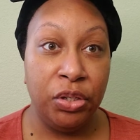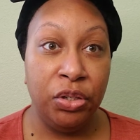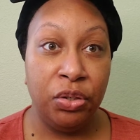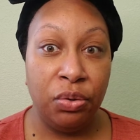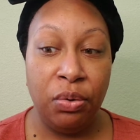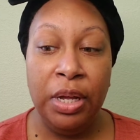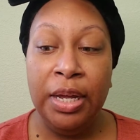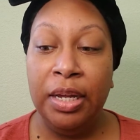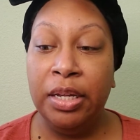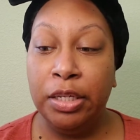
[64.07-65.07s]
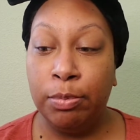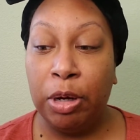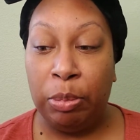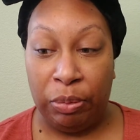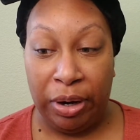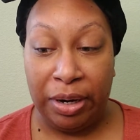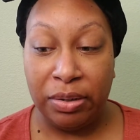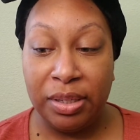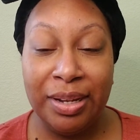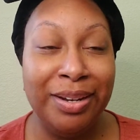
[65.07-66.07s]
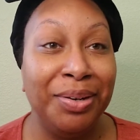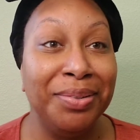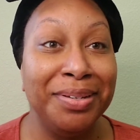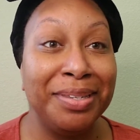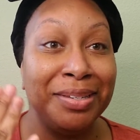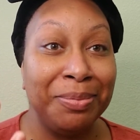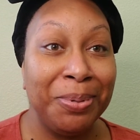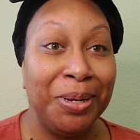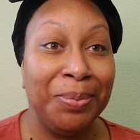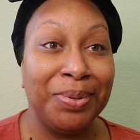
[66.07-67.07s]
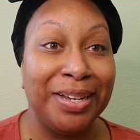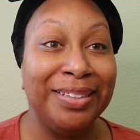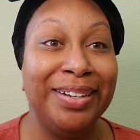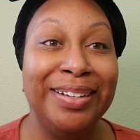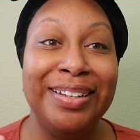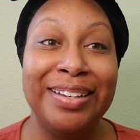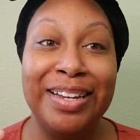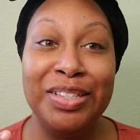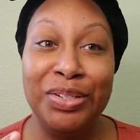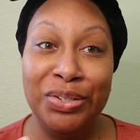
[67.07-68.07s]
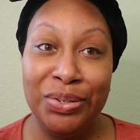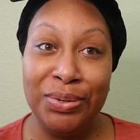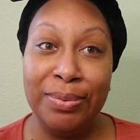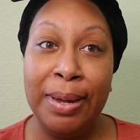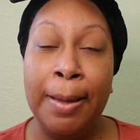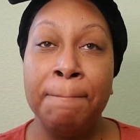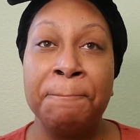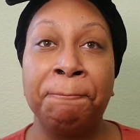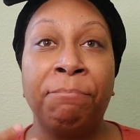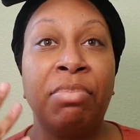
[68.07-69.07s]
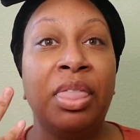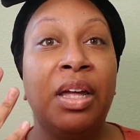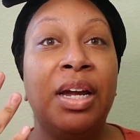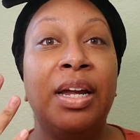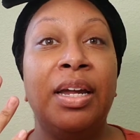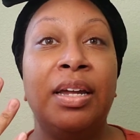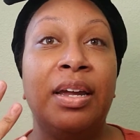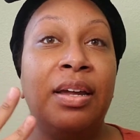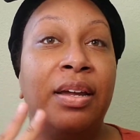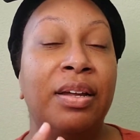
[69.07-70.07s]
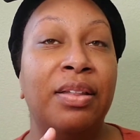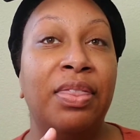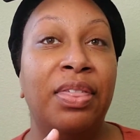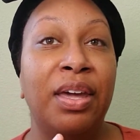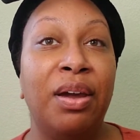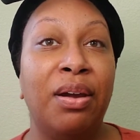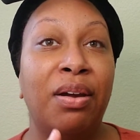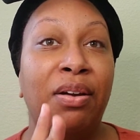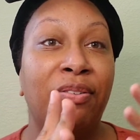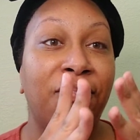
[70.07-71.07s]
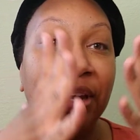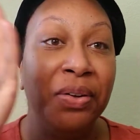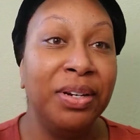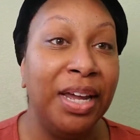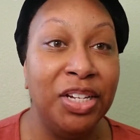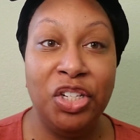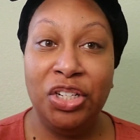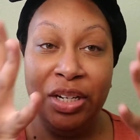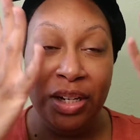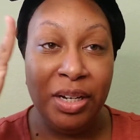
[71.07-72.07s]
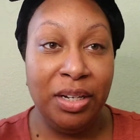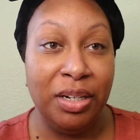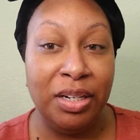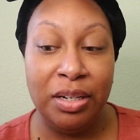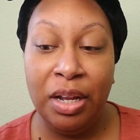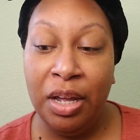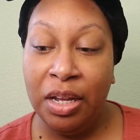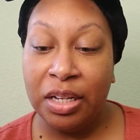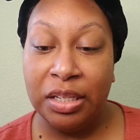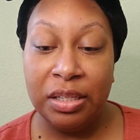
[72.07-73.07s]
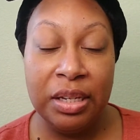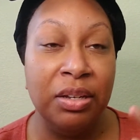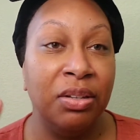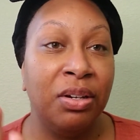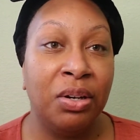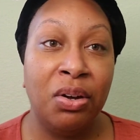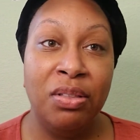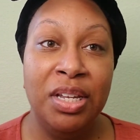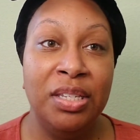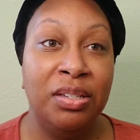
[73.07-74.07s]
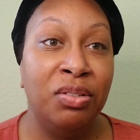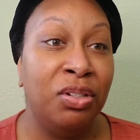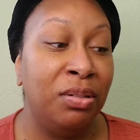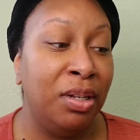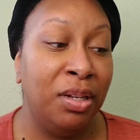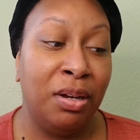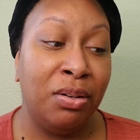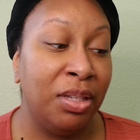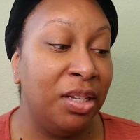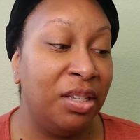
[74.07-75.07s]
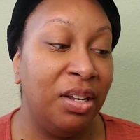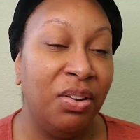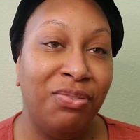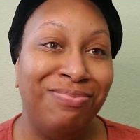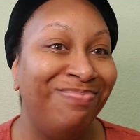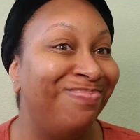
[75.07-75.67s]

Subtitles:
to do is my brows. I know there's some people out there that like to do like their foundation and concealer and all this stuff.